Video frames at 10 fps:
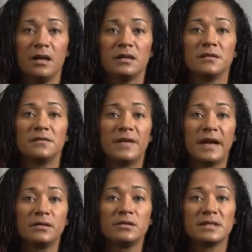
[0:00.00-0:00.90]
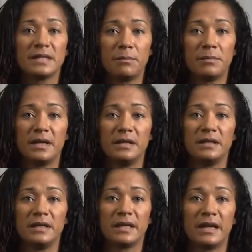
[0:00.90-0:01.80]
The final step in
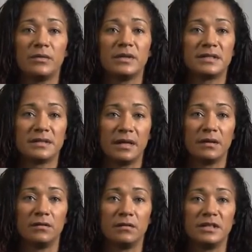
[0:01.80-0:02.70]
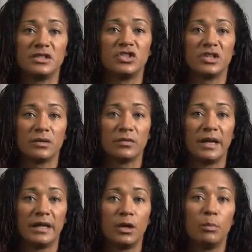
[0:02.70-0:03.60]
the accounting cycle is
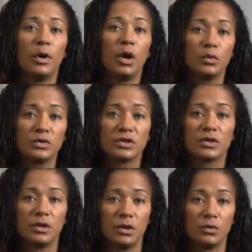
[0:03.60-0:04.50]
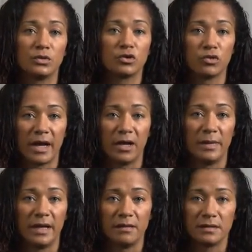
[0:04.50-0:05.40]
generating a post-close trial
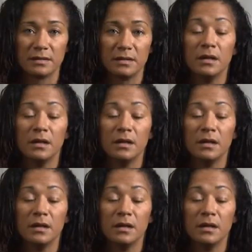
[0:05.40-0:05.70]
balance.